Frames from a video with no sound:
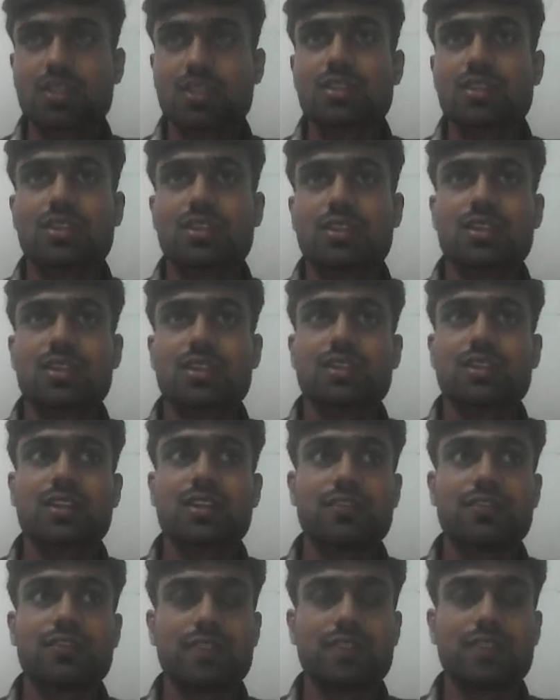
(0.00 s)

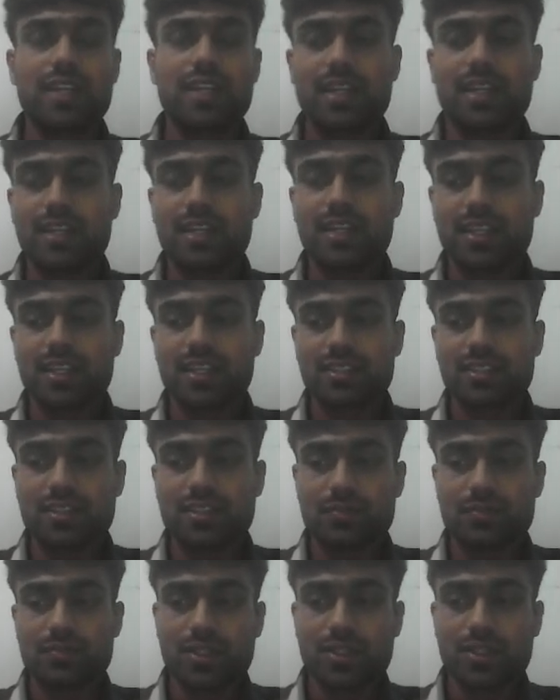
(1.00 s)
If we take an
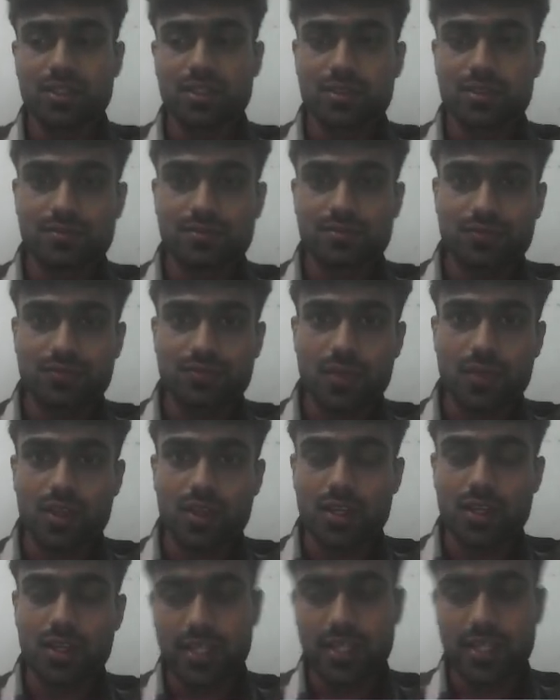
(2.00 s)
example,
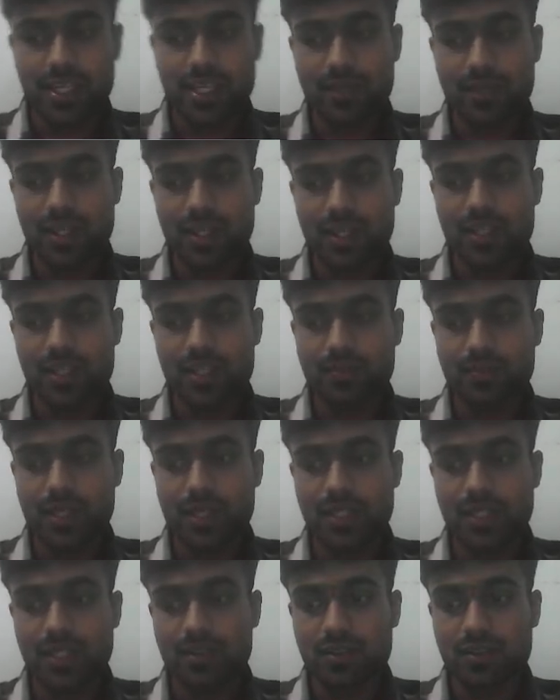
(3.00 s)
a gaming
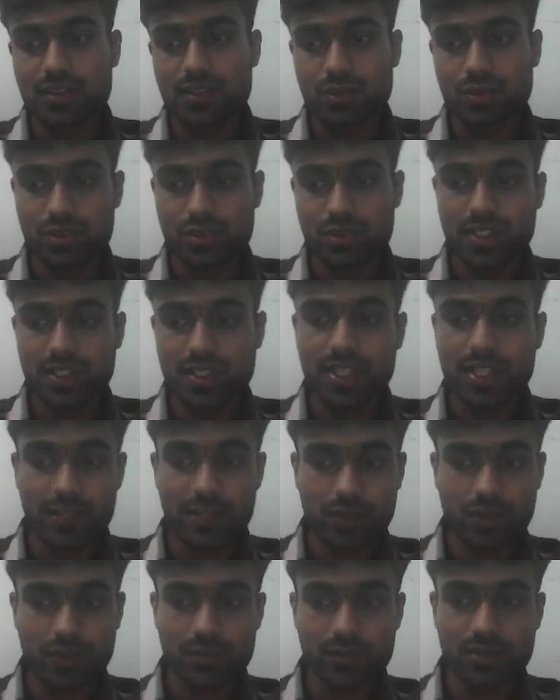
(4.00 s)
company using
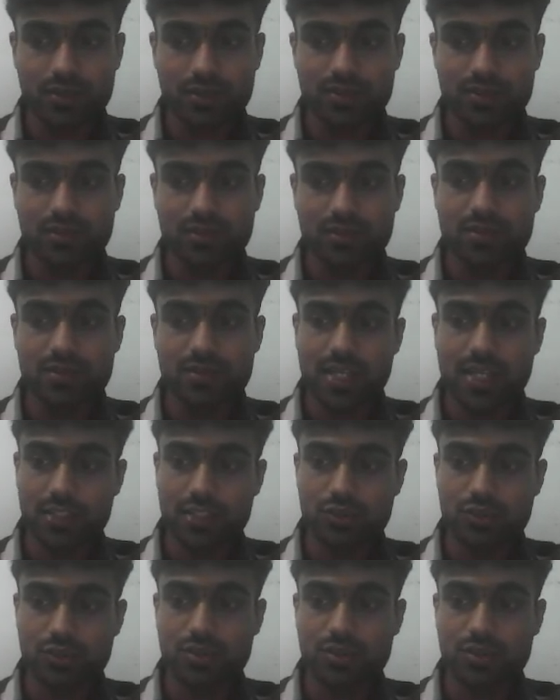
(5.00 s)
DevOps
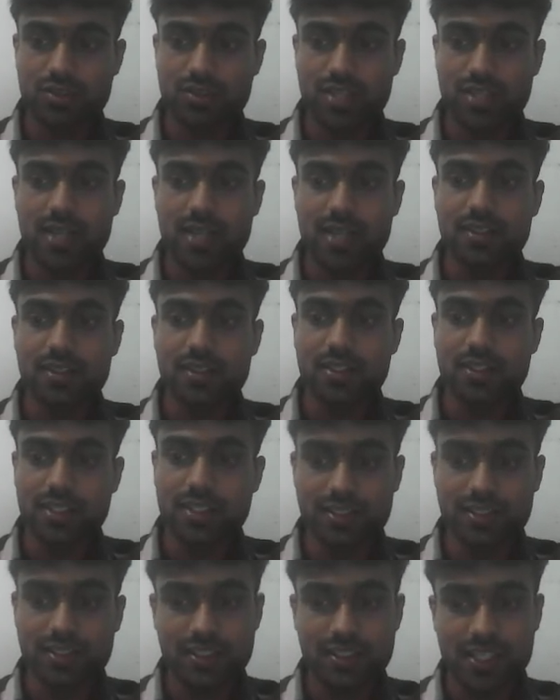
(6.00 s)
ensures that
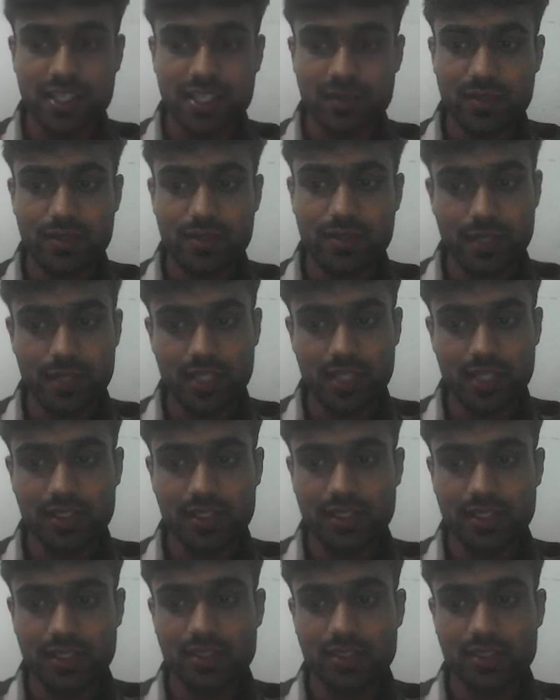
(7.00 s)
each game
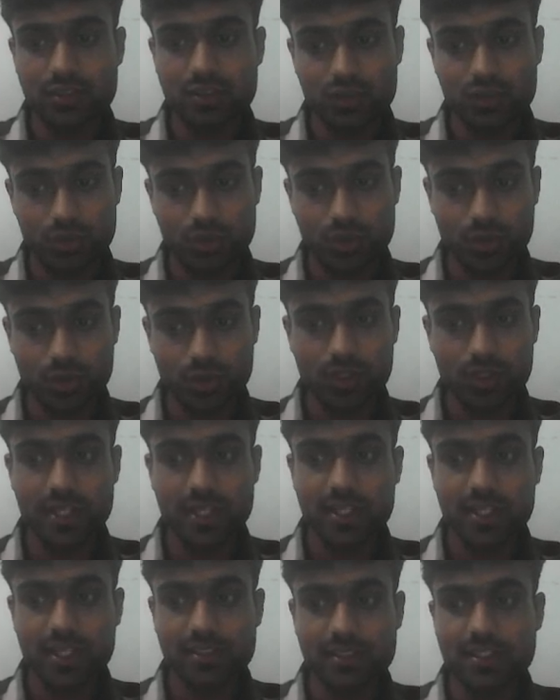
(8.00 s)
update is
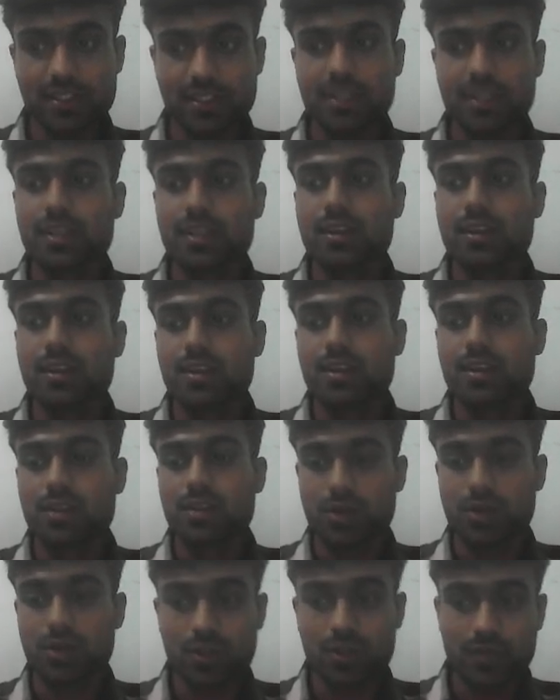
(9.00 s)
thoroughly tested,
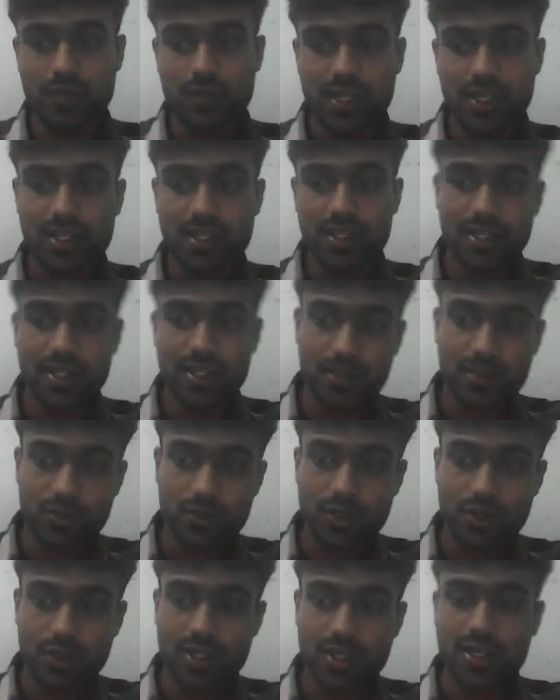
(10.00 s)
automatically
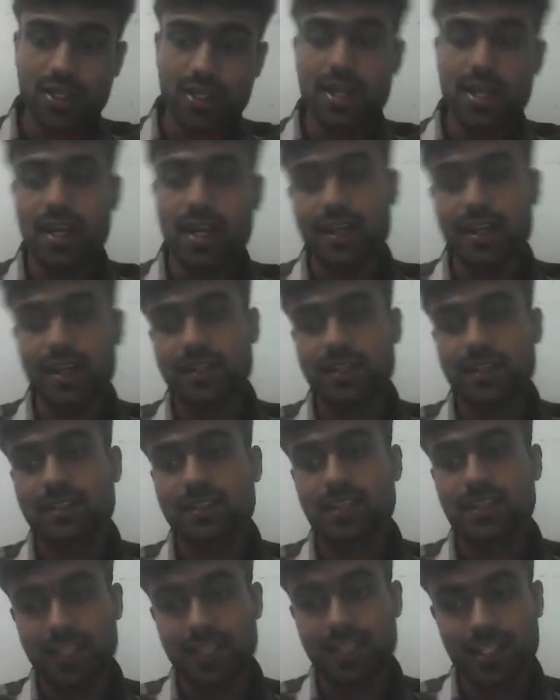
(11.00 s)
deployed,
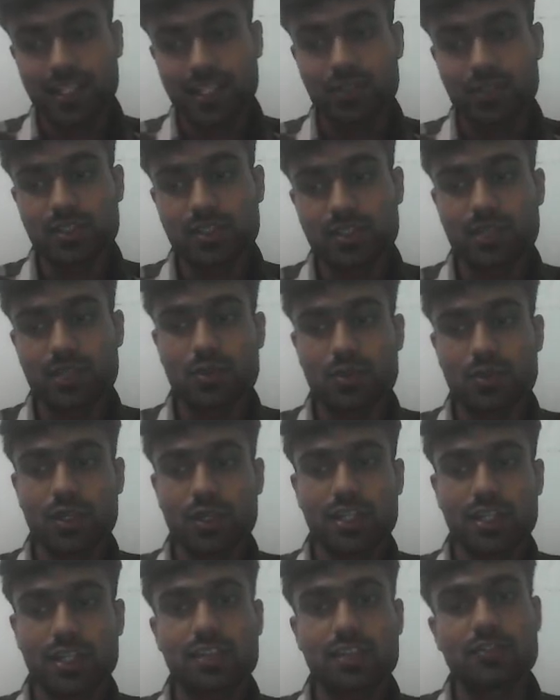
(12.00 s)
and continuously
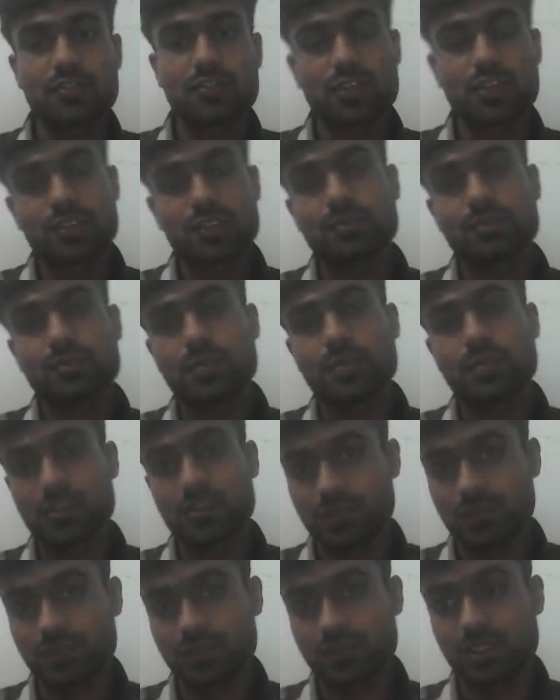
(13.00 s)
monitored for
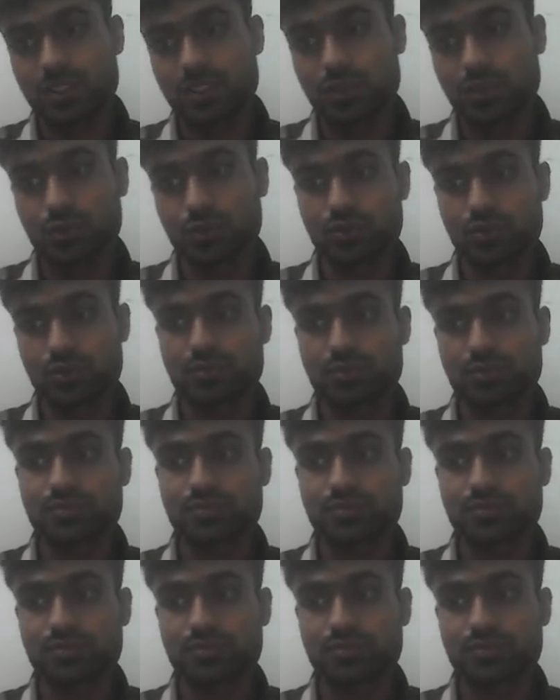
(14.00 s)
performance issues.